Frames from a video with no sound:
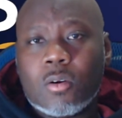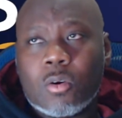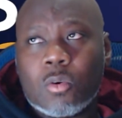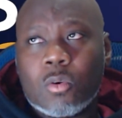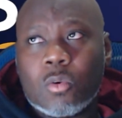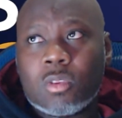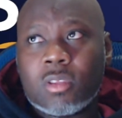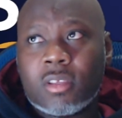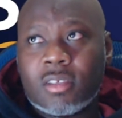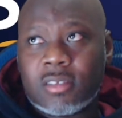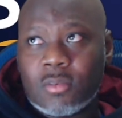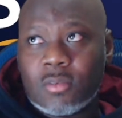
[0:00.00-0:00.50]

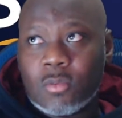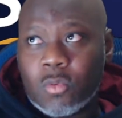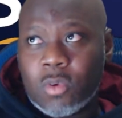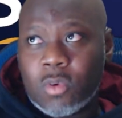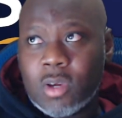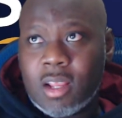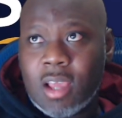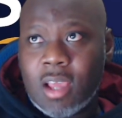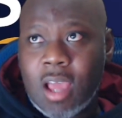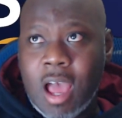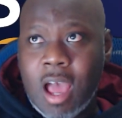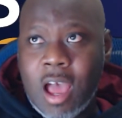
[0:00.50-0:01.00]
Because what
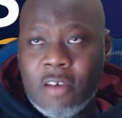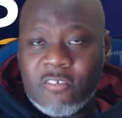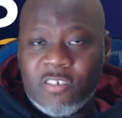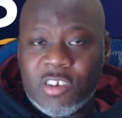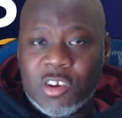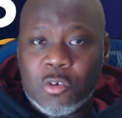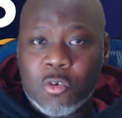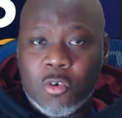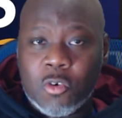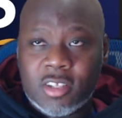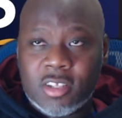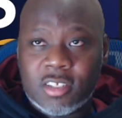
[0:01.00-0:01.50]
I've
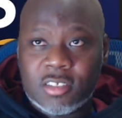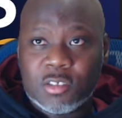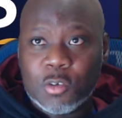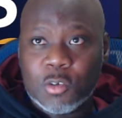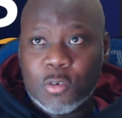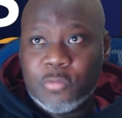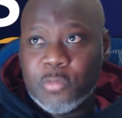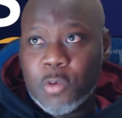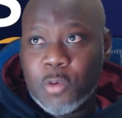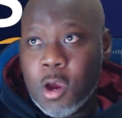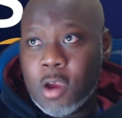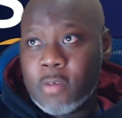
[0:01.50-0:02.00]
recorded so
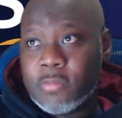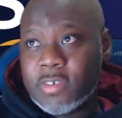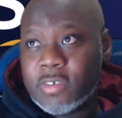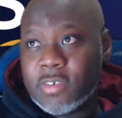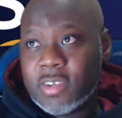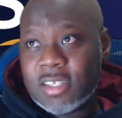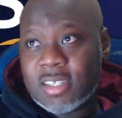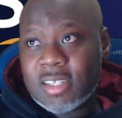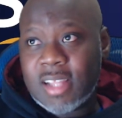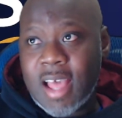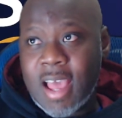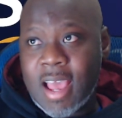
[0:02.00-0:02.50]
far for this
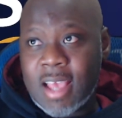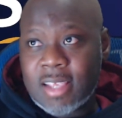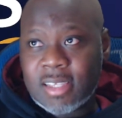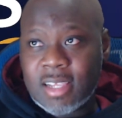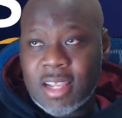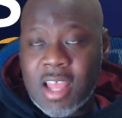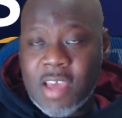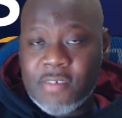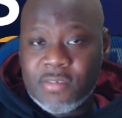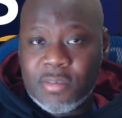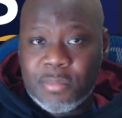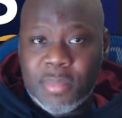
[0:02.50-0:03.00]
last
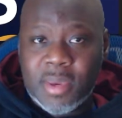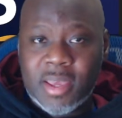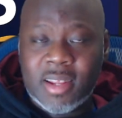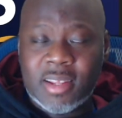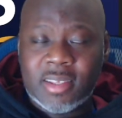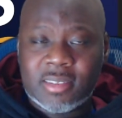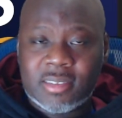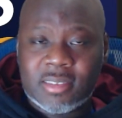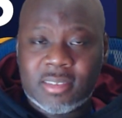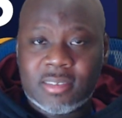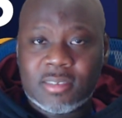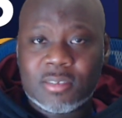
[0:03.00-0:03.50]
11
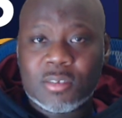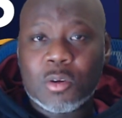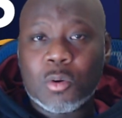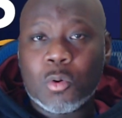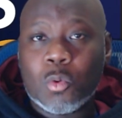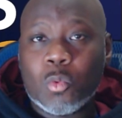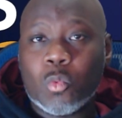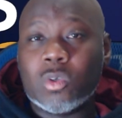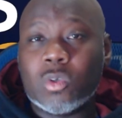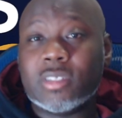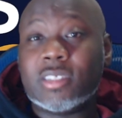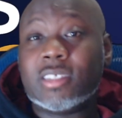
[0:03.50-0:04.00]
minutes
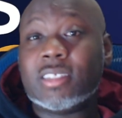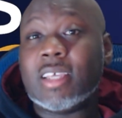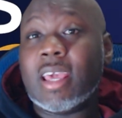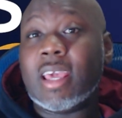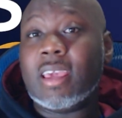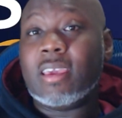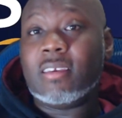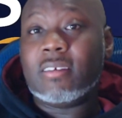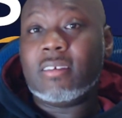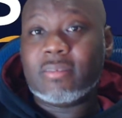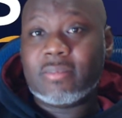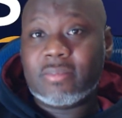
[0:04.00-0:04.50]
was saved.